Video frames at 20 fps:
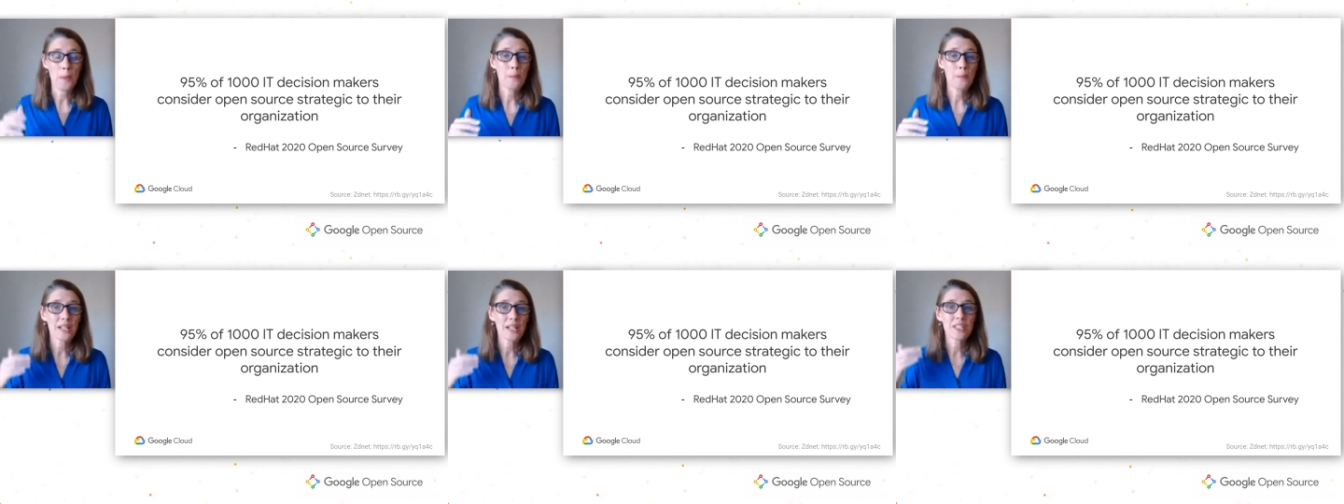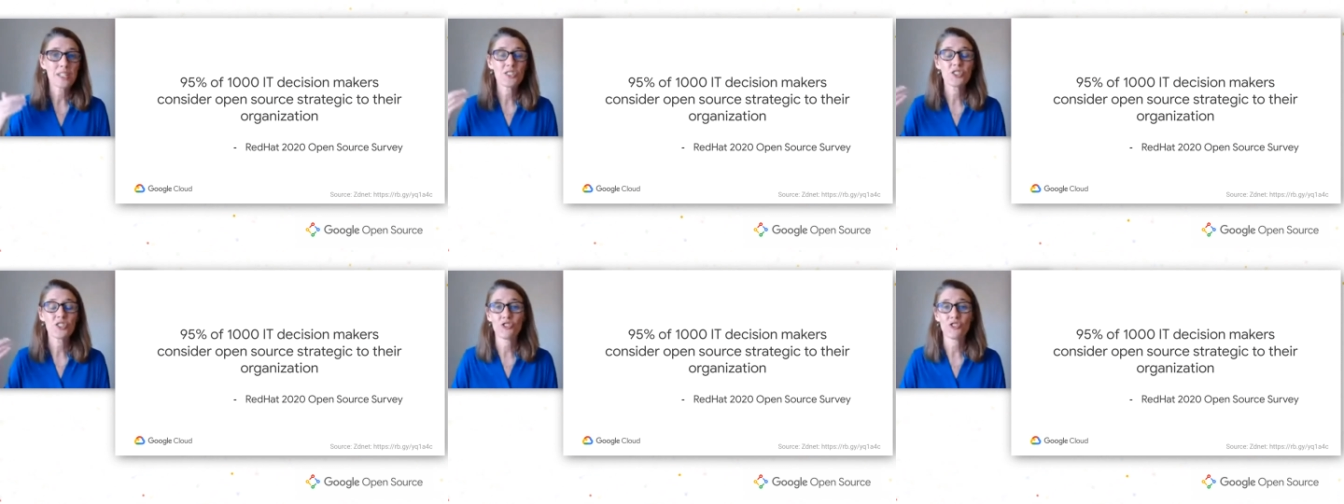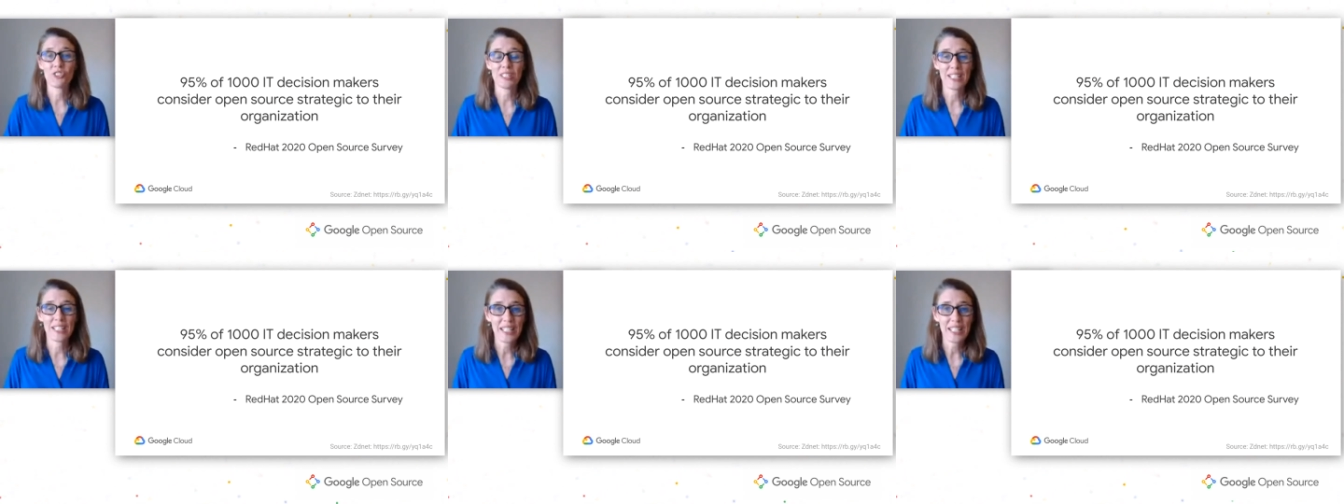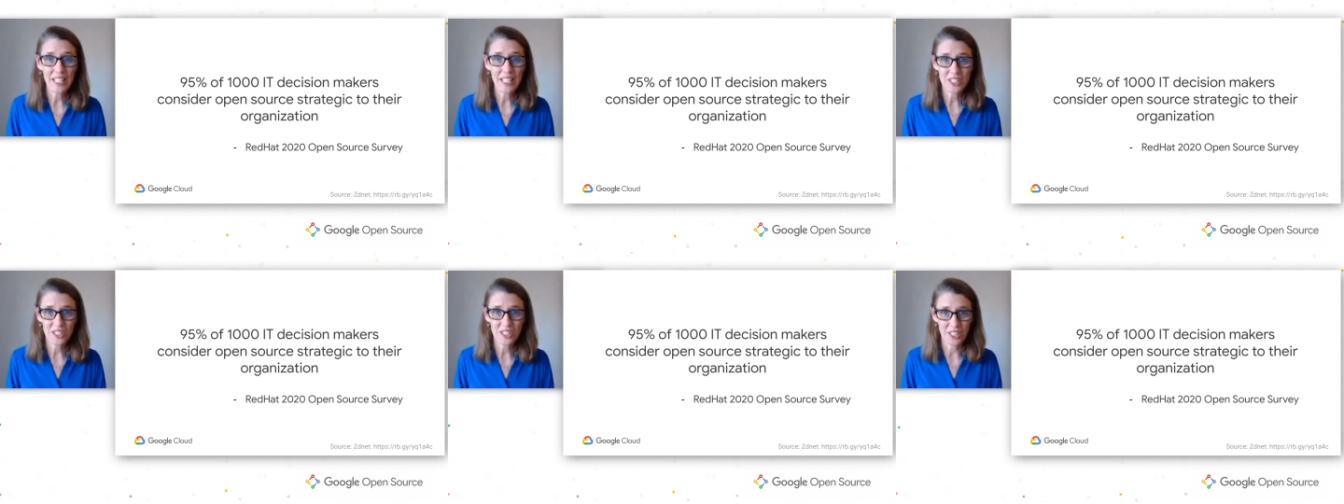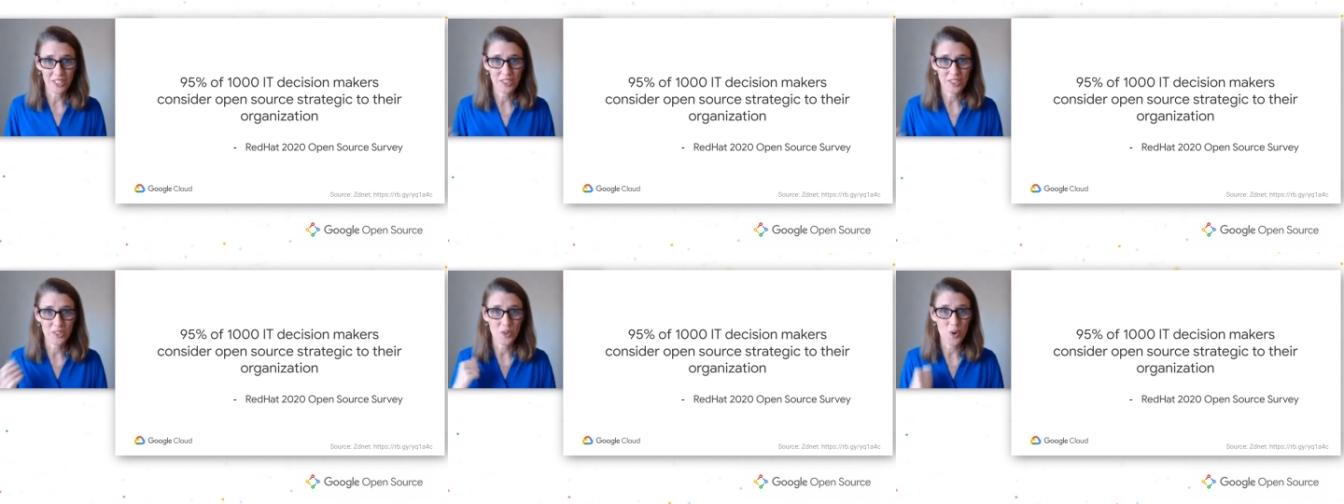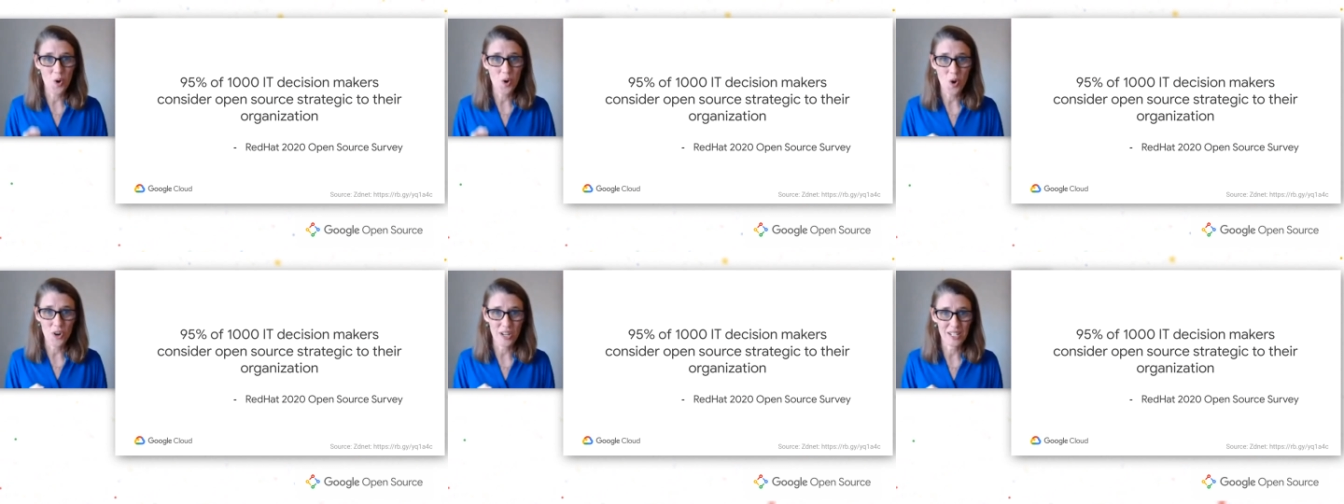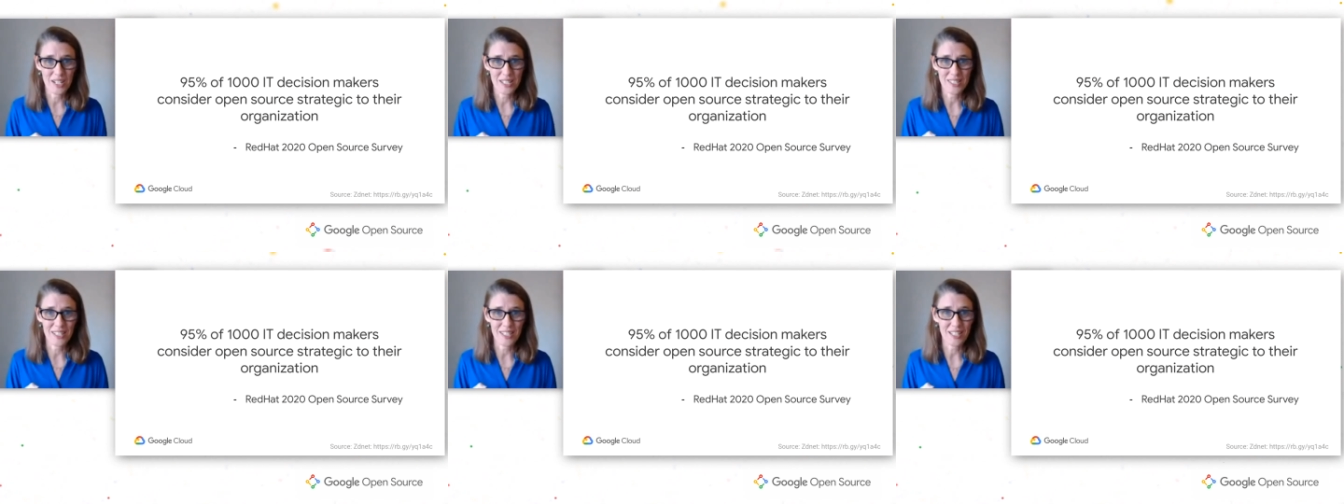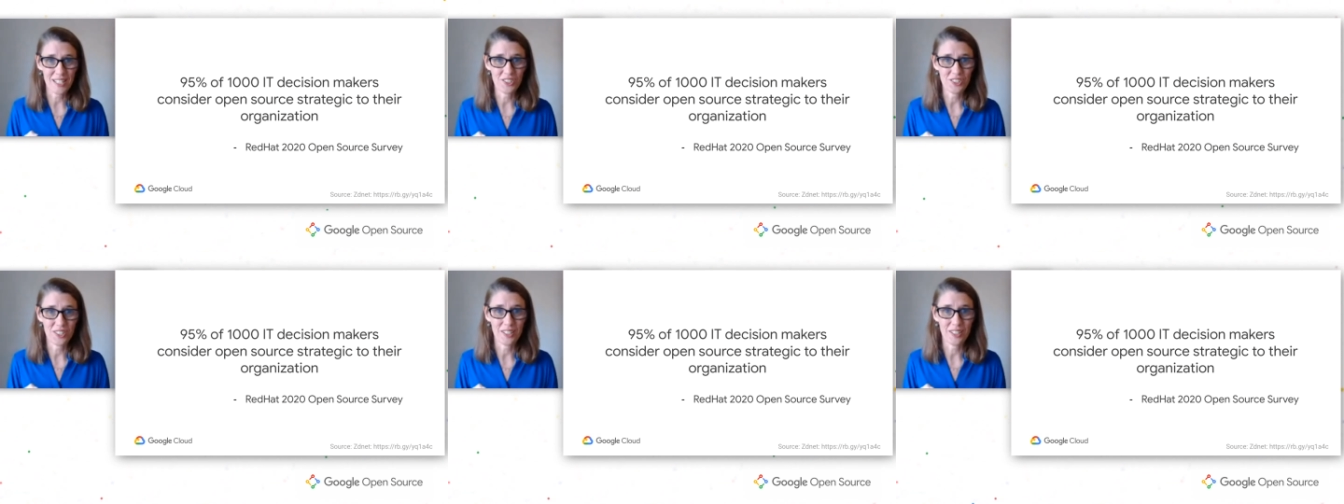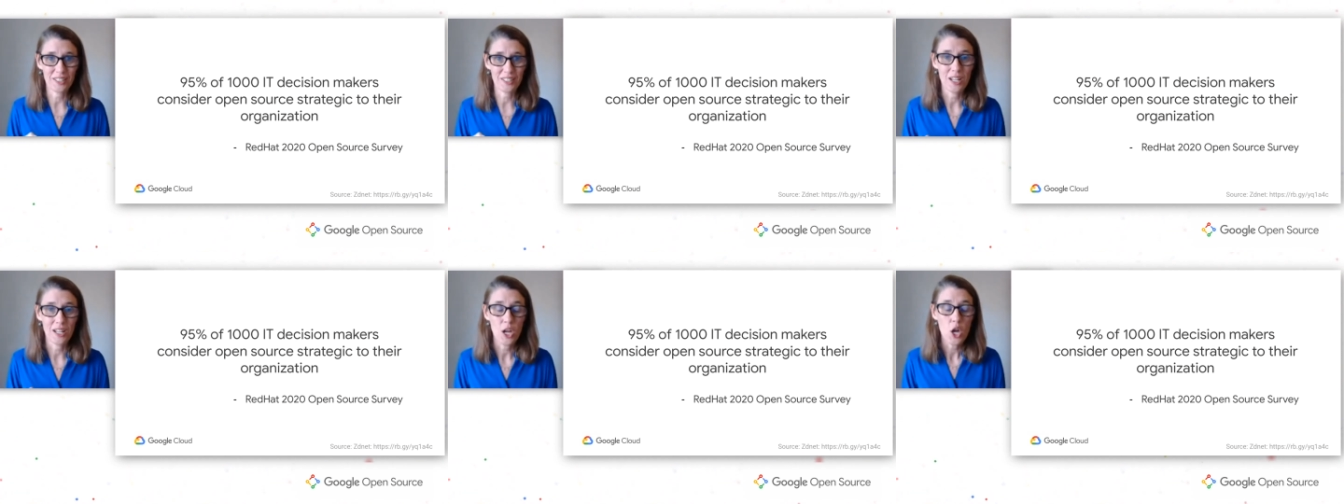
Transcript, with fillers: but it's strategic to their organization.